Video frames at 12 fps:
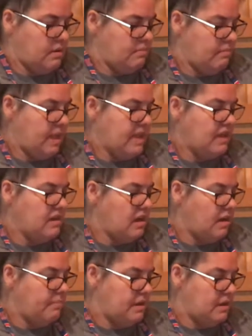make a
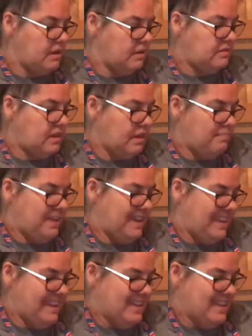comment and tell me